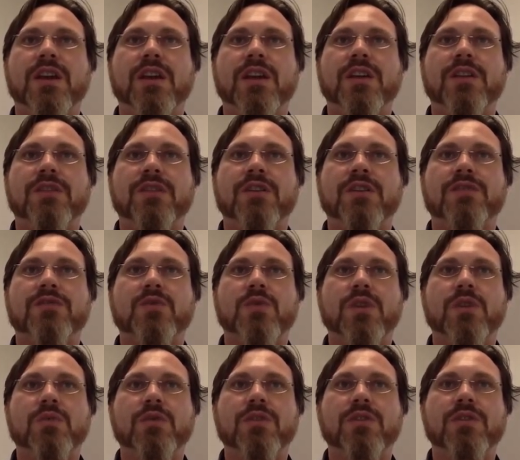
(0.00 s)
It involves
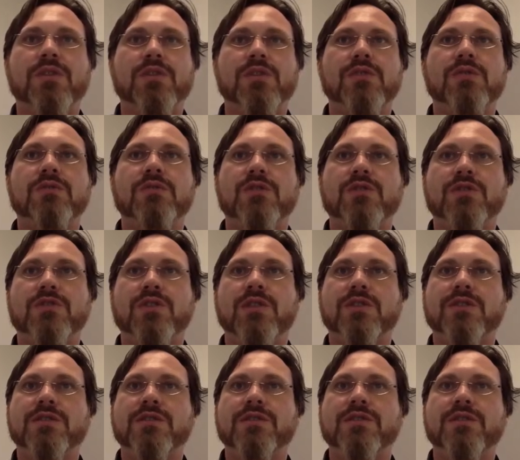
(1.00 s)
working with you, your
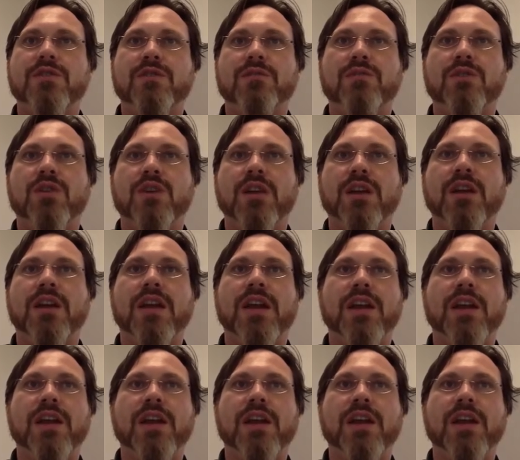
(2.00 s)
doctors, your employer,